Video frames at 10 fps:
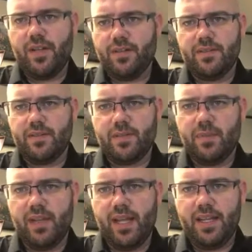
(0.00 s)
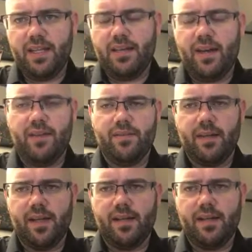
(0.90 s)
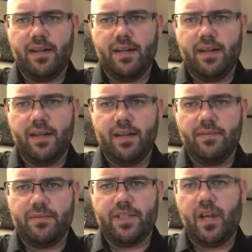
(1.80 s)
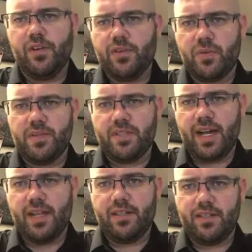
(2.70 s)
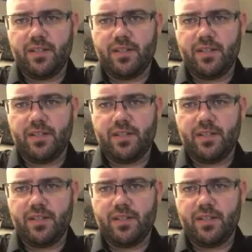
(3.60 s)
There's plenty of scholarly sources out there.